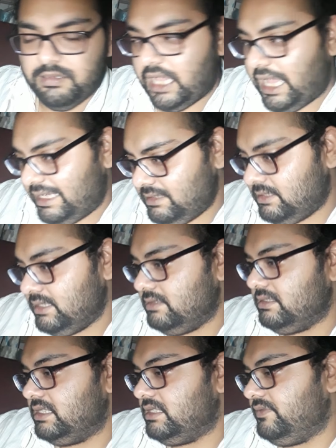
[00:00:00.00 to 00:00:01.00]
I
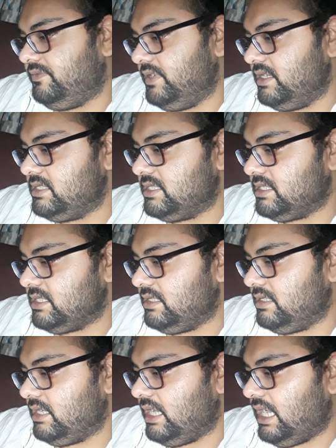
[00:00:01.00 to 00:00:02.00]
think that the first
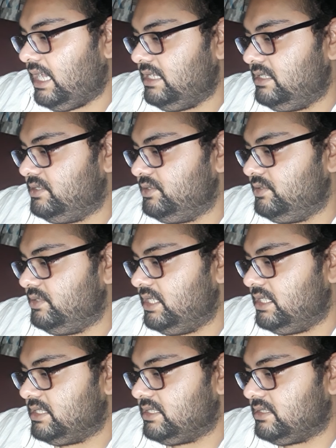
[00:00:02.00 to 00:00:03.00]
I'll do
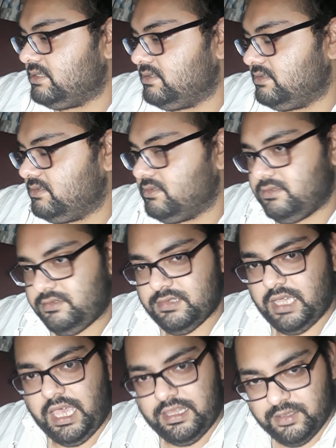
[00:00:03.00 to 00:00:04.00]
is
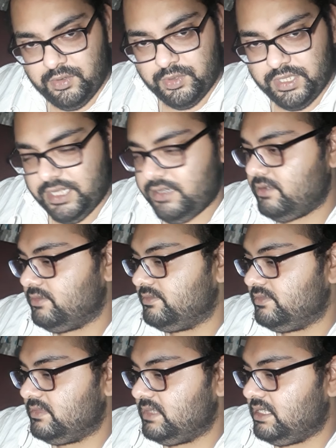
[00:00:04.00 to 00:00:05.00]
I'll go there.
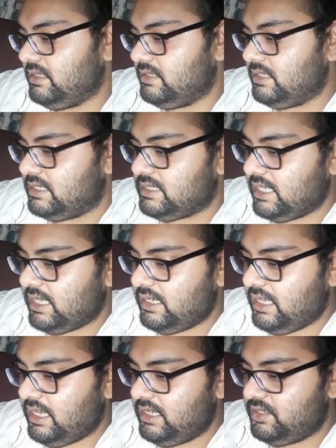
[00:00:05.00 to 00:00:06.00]
The
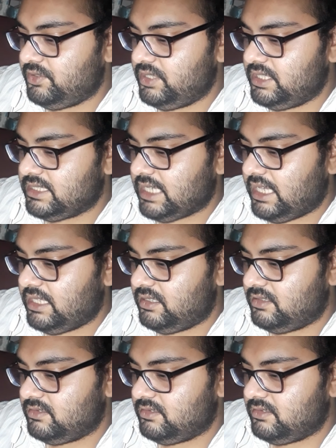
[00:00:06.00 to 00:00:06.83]
second I'll do is I'll